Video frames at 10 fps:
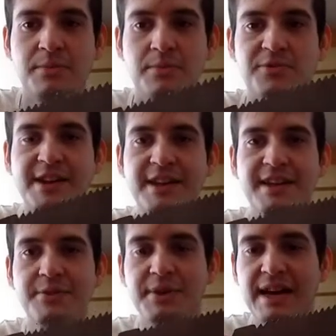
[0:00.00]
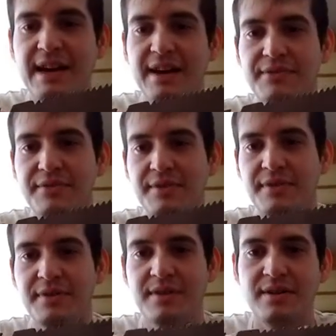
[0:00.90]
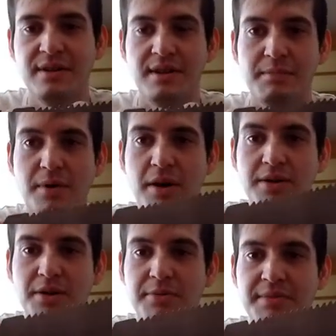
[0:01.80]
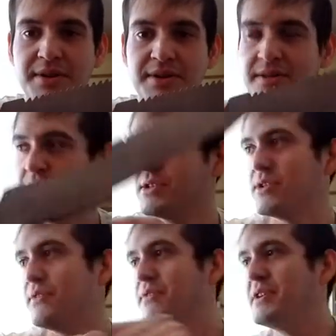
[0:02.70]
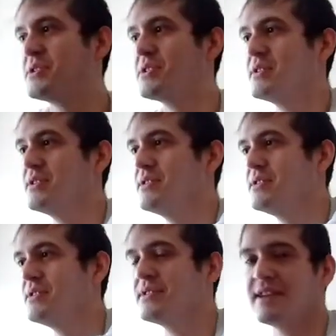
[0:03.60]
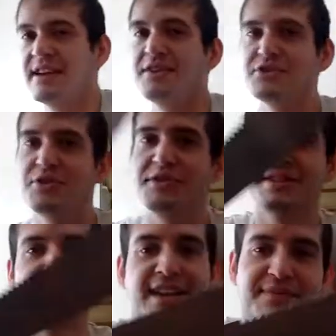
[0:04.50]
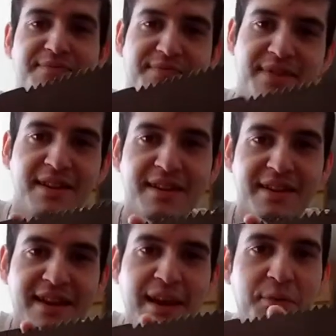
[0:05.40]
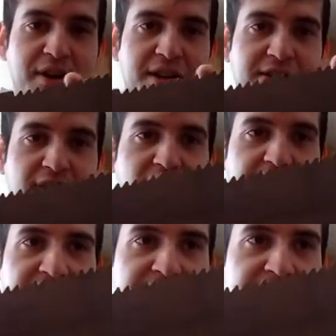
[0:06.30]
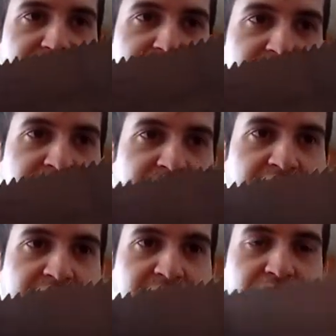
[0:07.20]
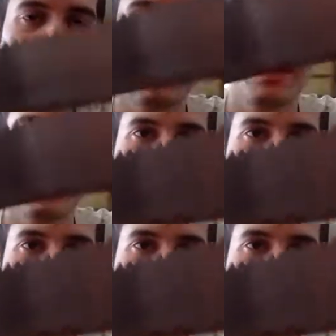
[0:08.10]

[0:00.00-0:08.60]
Right here we have a bottle opener. So if this, okay, I'll show you in a second. And we got a saw here and a hook.